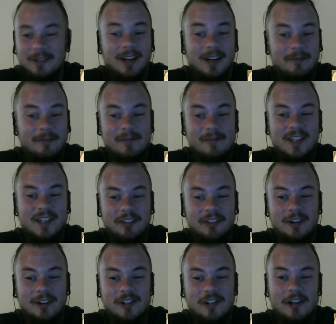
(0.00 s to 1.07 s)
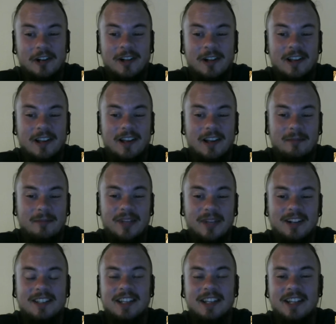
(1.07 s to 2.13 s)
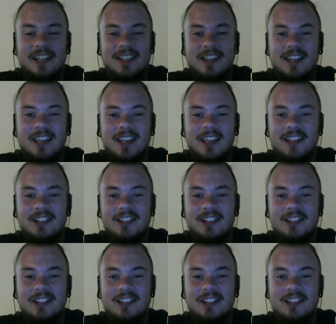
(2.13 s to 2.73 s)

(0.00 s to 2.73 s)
come from Stealth Archer, because it is the